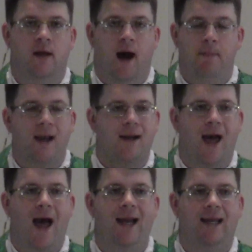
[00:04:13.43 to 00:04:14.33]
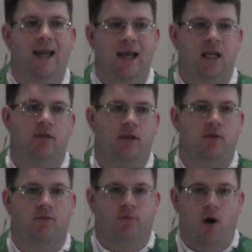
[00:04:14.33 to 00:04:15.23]
I'm not going to hide anything
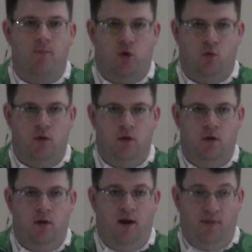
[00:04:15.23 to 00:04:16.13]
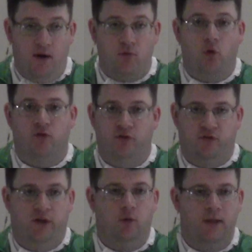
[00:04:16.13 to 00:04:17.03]
from you. And then, of course, the
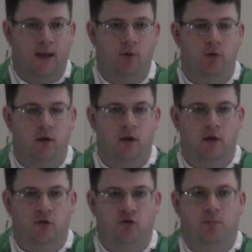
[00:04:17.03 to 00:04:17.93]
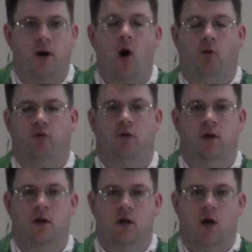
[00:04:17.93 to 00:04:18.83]
seed will be able to sprout.
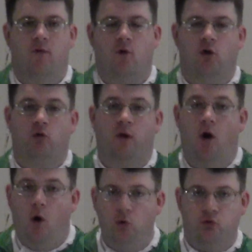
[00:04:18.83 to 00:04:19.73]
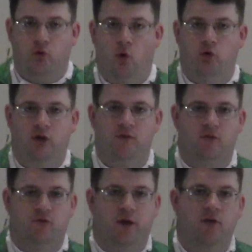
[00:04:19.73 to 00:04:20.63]
Now, of course, we also know
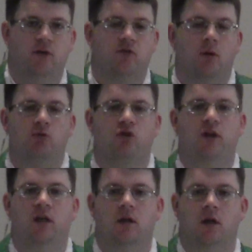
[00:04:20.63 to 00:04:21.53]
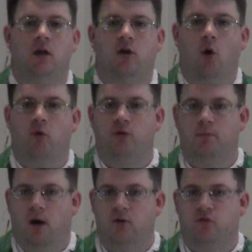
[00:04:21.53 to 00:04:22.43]
Jesus says that some seed goes
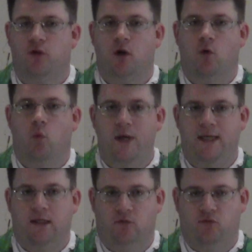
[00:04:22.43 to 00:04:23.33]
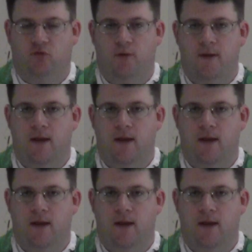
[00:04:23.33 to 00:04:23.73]
amongst weeds.